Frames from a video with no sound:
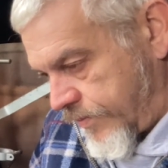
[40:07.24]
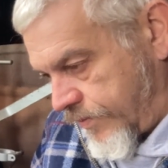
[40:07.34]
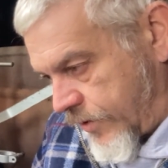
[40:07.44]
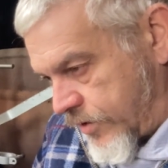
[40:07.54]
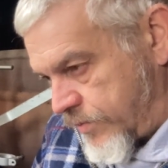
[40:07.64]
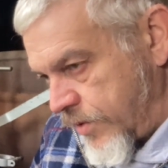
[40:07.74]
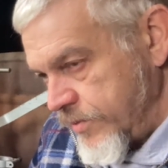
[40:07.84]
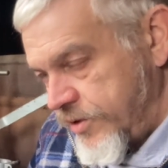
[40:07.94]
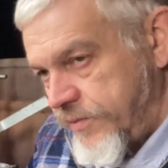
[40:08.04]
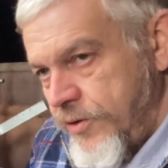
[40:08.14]
Because the problem
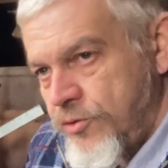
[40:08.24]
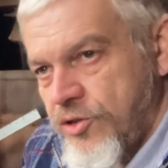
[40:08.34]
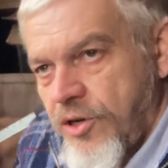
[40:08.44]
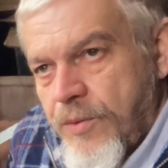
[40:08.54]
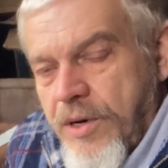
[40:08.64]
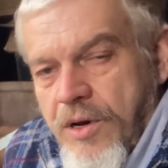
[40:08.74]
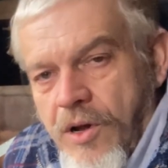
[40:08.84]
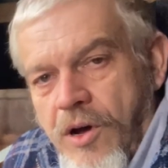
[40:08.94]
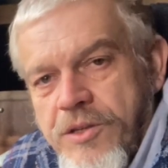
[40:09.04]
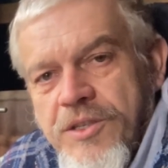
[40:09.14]
is, if you sow a
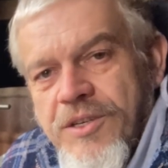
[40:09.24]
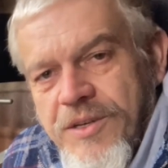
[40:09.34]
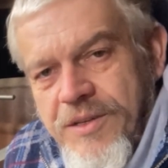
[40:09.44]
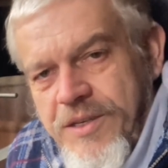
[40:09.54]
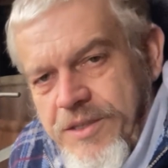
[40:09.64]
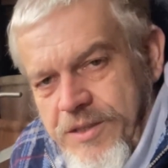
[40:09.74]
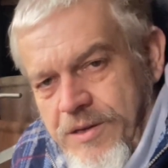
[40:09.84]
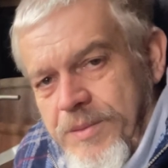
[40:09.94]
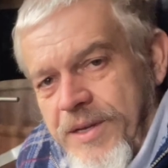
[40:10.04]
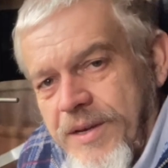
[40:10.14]
lot at this
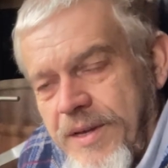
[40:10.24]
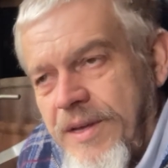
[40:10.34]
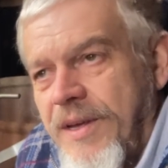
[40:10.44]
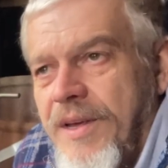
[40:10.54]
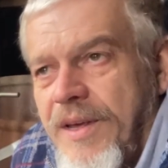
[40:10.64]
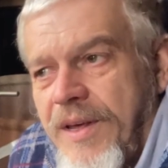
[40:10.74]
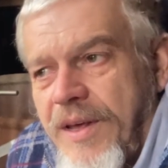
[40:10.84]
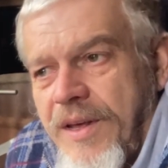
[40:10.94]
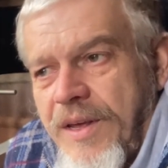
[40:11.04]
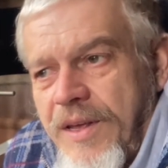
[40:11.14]
time of year,
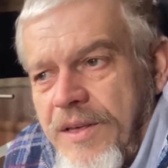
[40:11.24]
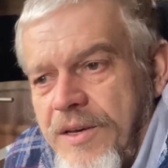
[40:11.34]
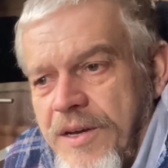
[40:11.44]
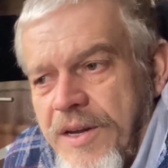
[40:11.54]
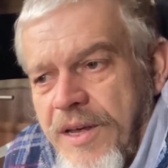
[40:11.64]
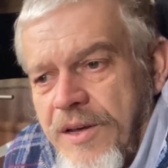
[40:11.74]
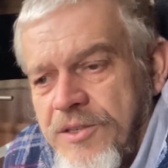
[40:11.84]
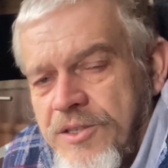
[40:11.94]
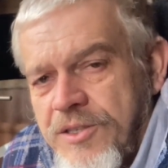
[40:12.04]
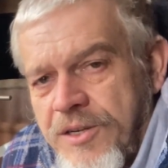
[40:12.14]
you're going to
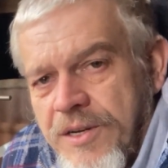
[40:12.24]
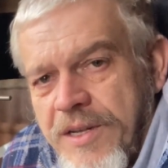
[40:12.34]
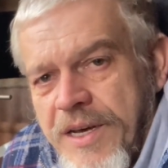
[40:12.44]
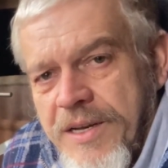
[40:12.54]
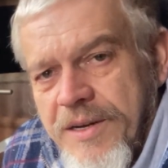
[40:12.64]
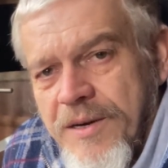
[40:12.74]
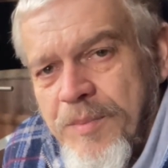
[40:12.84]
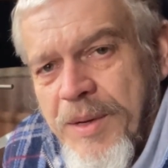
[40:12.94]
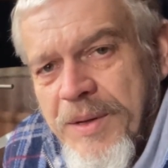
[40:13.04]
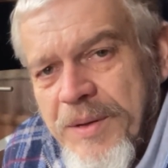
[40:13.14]
suddenly end up
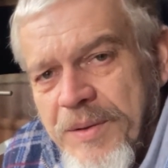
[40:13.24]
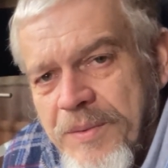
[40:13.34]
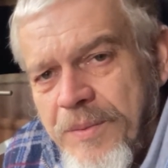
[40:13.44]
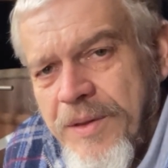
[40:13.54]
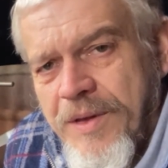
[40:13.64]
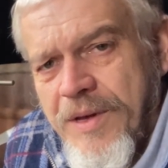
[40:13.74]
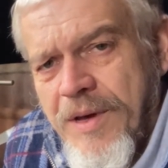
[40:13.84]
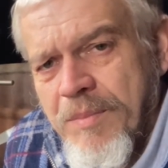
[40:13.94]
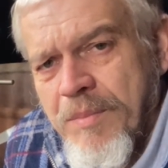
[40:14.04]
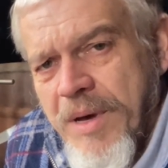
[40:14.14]
with a
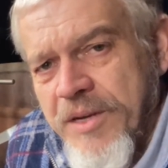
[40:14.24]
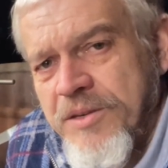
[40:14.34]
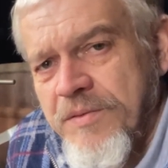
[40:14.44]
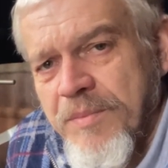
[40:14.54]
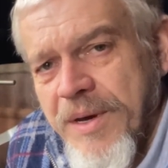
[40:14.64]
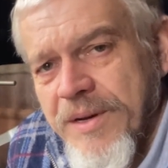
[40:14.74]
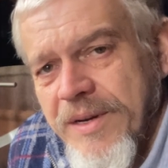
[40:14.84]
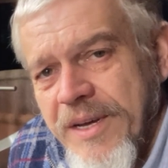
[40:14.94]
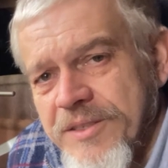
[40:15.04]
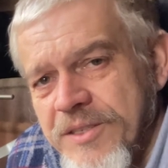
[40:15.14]
massive amount of
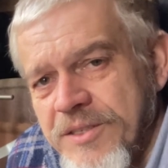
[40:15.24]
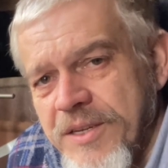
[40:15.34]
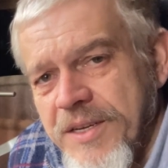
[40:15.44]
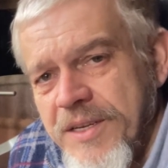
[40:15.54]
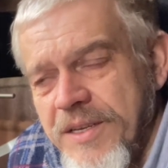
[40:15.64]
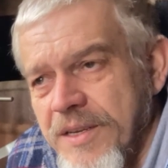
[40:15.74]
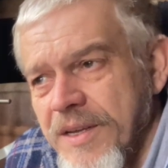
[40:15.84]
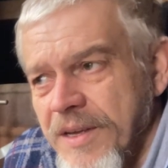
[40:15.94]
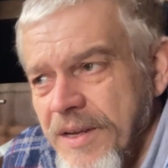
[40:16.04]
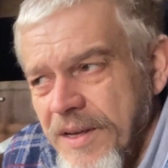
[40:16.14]
lettuce to eat
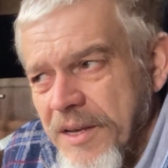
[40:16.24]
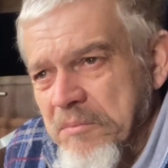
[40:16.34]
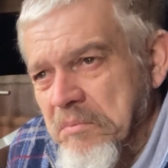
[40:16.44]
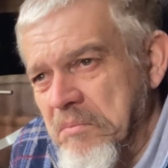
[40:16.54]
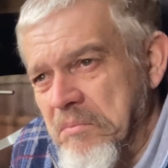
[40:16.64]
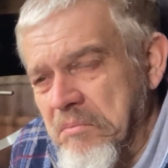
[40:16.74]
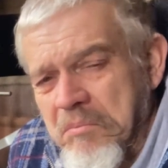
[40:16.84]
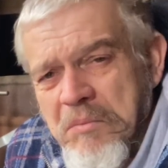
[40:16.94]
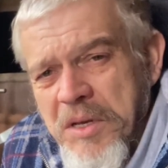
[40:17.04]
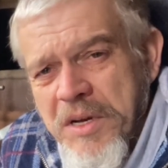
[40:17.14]

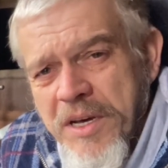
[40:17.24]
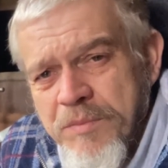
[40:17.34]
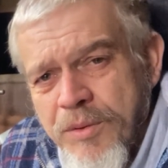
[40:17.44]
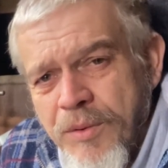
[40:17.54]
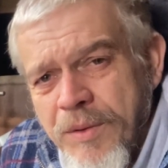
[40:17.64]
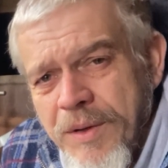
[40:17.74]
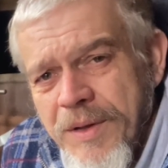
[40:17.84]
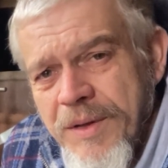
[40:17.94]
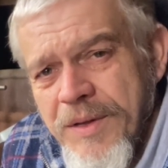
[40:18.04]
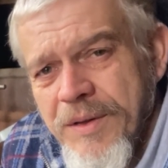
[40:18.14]
in April.
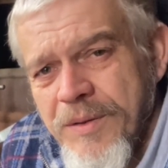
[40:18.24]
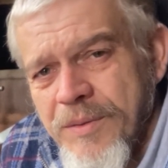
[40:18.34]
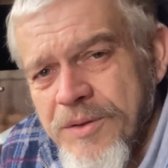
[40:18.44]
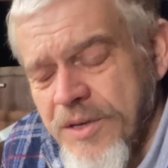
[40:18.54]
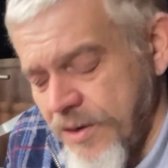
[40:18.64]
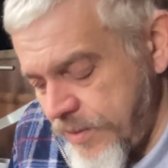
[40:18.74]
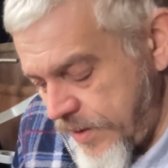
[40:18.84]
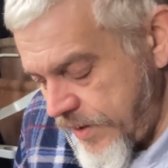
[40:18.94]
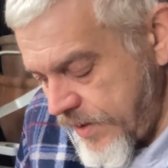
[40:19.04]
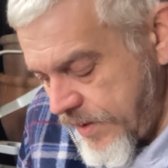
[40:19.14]
So
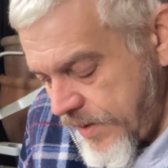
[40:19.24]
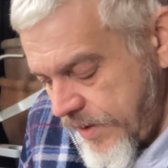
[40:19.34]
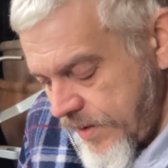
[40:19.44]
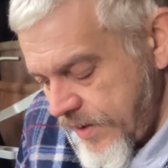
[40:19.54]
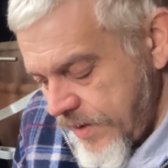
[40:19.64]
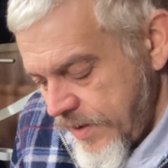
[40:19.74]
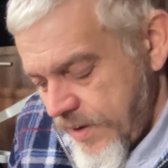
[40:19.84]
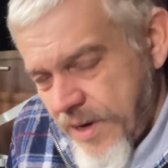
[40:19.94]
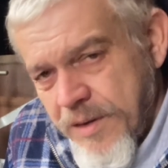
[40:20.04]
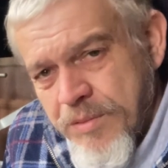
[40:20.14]

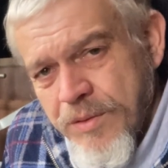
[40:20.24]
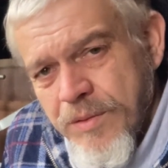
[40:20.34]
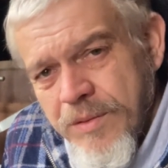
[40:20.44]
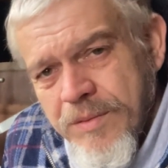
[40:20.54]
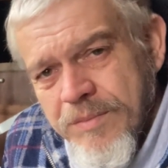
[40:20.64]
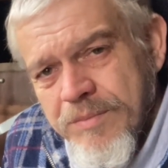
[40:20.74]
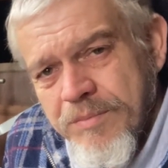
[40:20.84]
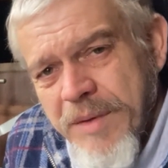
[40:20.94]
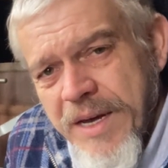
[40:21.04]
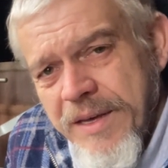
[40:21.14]
April,
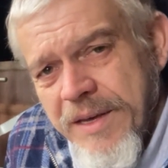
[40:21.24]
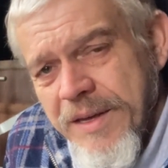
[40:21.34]
May,